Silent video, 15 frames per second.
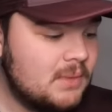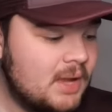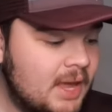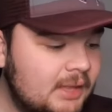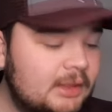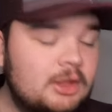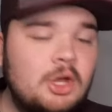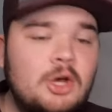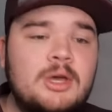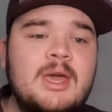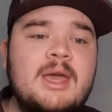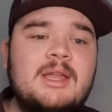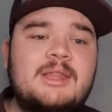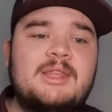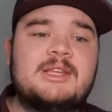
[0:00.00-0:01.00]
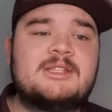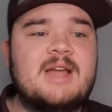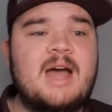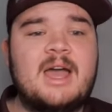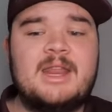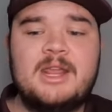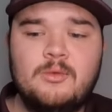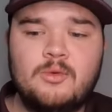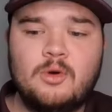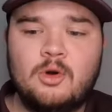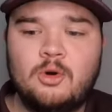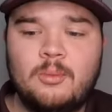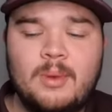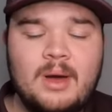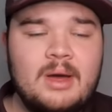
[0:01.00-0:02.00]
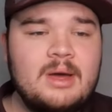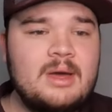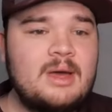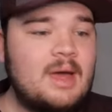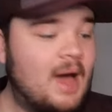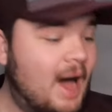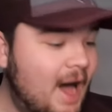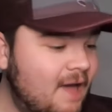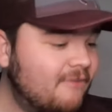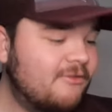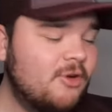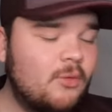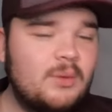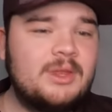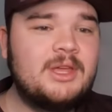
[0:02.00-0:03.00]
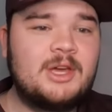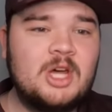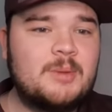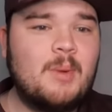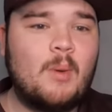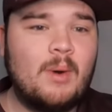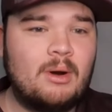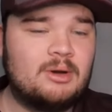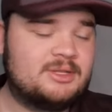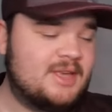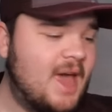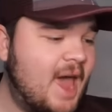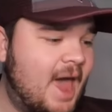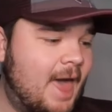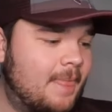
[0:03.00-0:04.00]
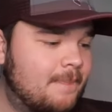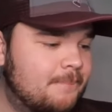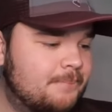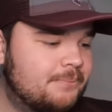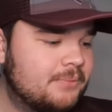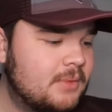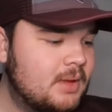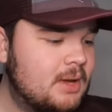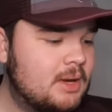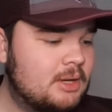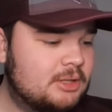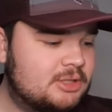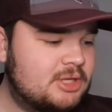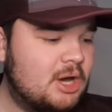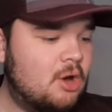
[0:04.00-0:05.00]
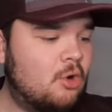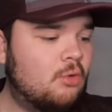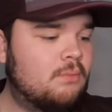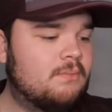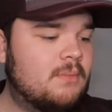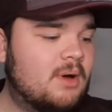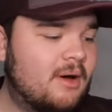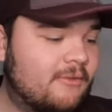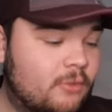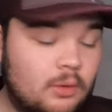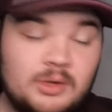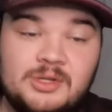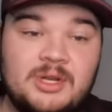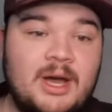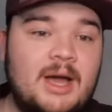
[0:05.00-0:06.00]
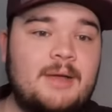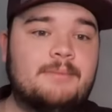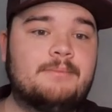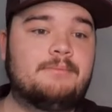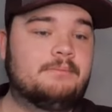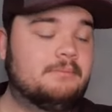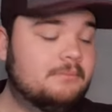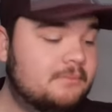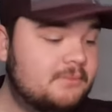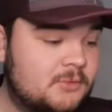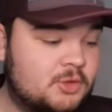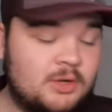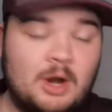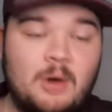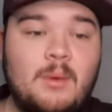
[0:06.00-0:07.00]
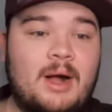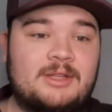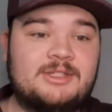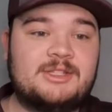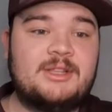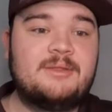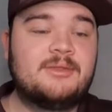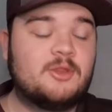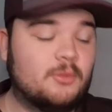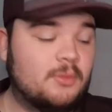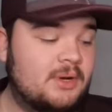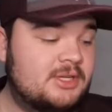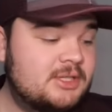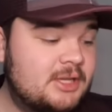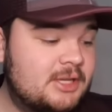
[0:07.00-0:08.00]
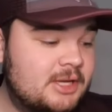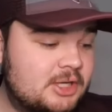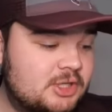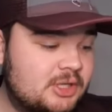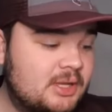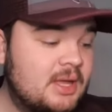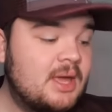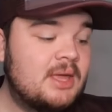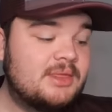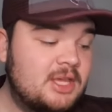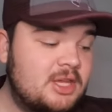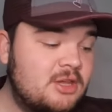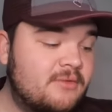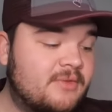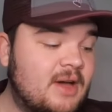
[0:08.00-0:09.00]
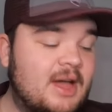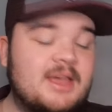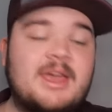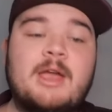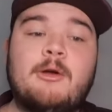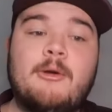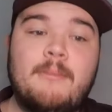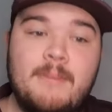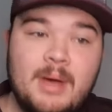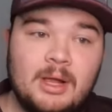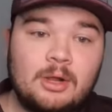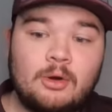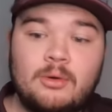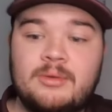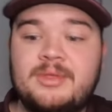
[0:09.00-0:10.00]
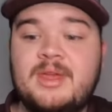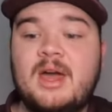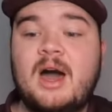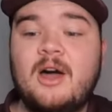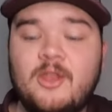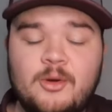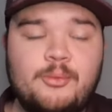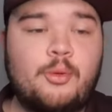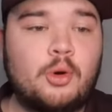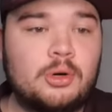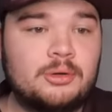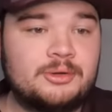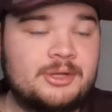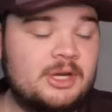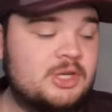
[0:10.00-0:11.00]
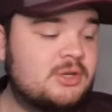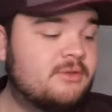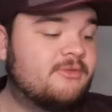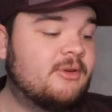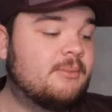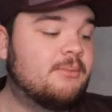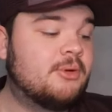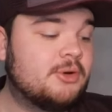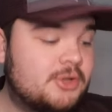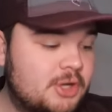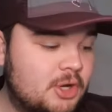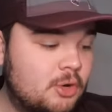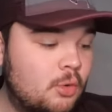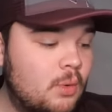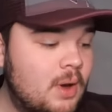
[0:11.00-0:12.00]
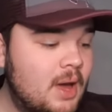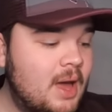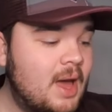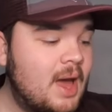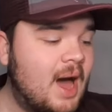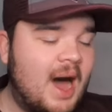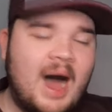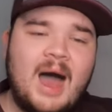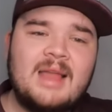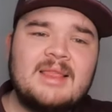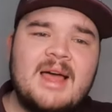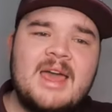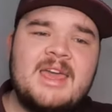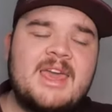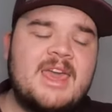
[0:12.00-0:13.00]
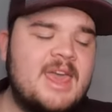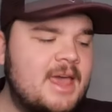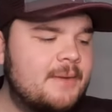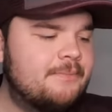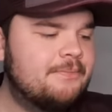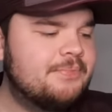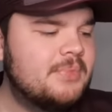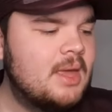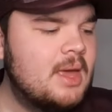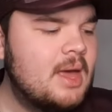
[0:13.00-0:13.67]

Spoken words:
And looking at this tight end room, I feel really good about where it's at. So, of course, you got Tre Watson, the recent addition. Then you've got Garrett Miller, the other portal addition from Purdue. I like him.